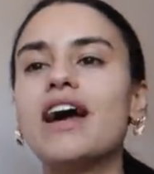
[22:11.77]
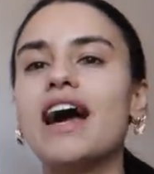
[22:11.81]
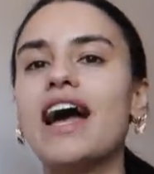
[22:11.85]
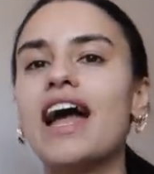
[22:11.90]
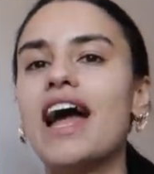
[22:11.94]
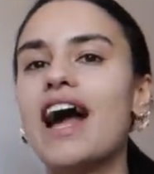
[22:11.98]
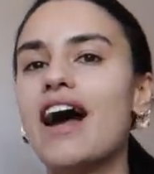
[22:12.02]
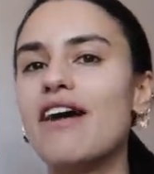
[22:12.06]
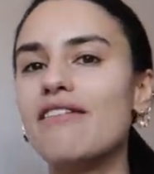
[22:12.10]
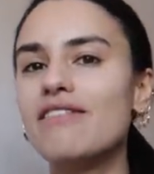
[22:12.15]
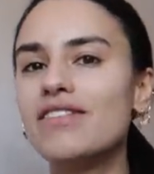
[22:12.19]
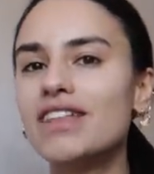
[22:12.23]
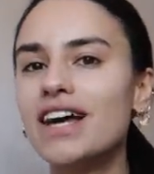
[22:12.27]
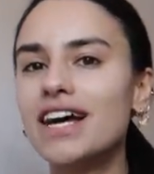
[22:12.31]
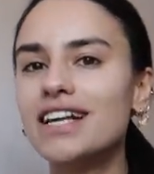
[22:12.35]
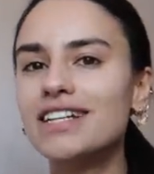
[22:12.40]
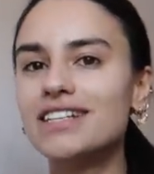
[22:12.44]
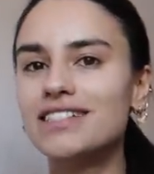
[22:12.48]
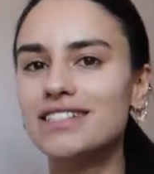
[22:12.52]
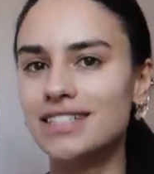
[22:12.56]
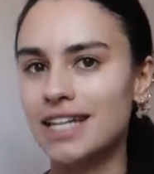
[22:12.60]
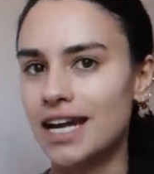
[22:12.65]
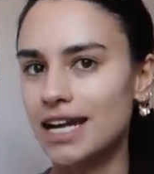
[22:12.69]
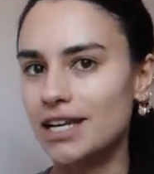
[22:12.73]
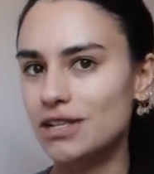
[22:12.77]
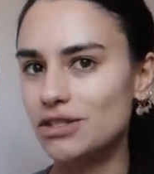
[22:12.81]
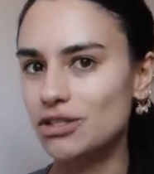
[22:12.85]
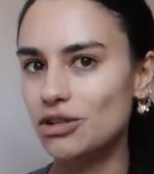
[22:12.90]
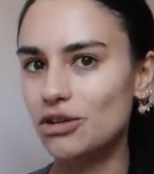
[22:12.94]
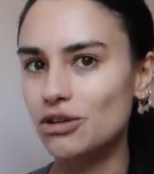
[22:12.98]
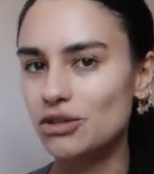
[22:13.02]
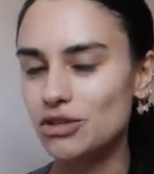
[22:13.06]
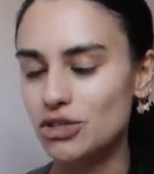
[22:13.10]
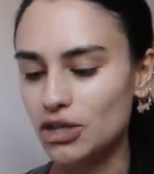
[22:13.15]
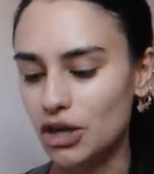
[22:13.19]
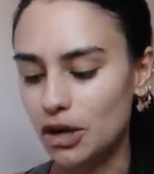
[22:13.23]
I have that day
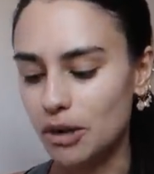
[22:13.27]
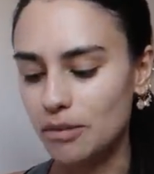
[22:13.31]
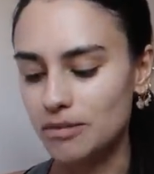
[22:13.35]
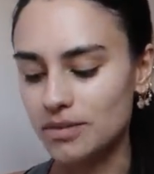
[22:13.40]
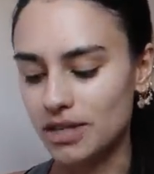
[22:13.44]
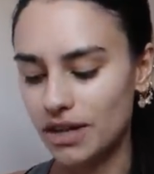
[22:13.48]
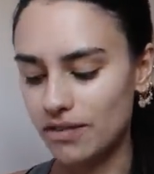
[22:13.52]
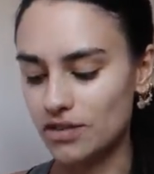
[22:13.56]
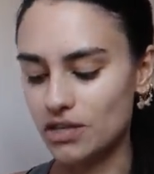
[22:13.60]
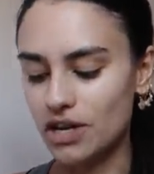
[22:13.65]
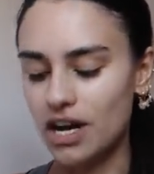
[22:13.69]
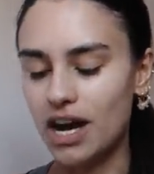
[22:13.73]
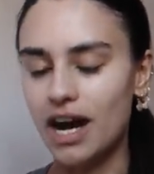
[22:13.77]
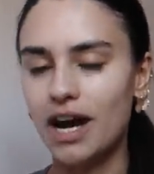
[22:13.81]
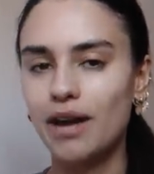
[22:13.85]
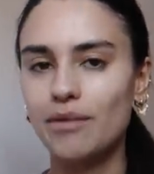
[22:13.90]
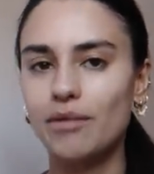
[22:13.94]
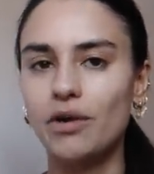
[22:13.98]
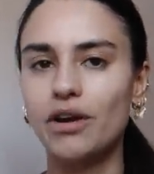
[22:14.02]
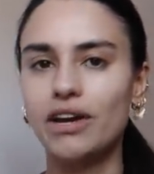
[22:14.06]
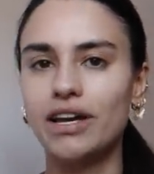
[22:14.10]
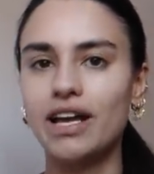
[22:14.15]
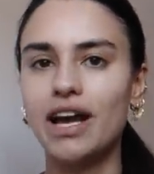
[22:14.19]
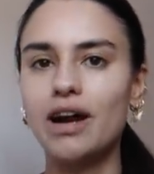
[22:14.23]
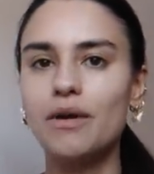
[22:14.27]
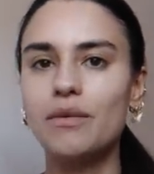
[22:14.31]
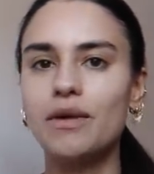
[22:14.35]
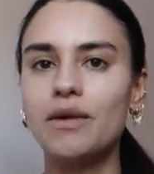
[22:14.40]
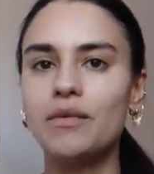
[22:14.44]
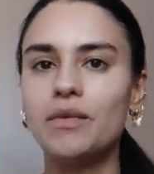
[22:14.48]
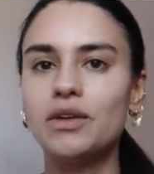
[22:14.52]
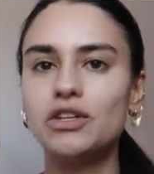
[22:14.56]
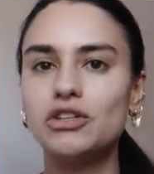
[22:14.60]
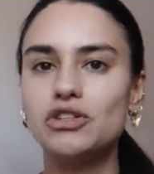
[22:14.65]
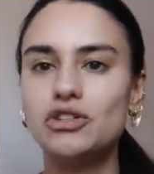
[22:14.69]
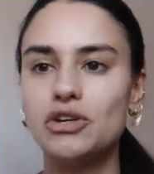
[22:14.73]
two DOMS after a hard workout
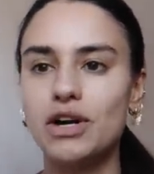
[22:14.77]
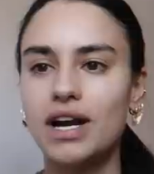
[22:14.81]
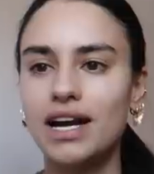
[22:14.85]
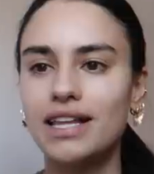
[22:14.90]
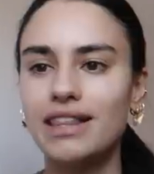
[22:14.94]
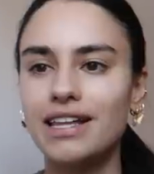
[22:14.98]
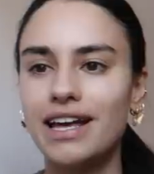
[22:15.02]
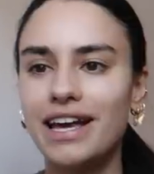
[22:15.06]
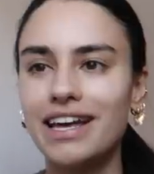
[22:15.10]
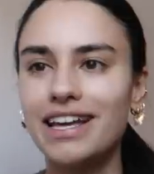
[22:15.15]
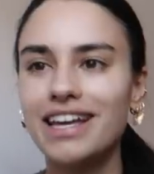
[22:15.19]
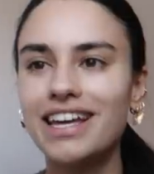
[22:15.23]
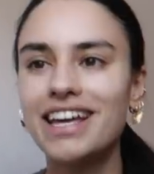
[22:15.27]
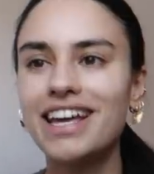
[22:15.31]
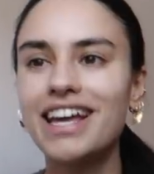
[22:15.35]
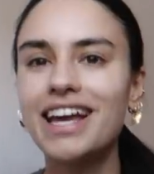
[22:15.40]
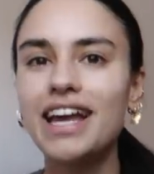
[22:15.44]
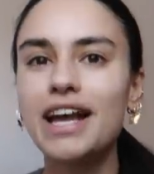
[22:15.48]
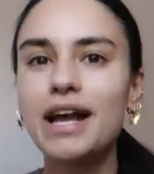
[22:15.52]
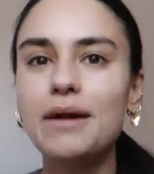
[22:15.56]
where when you try and like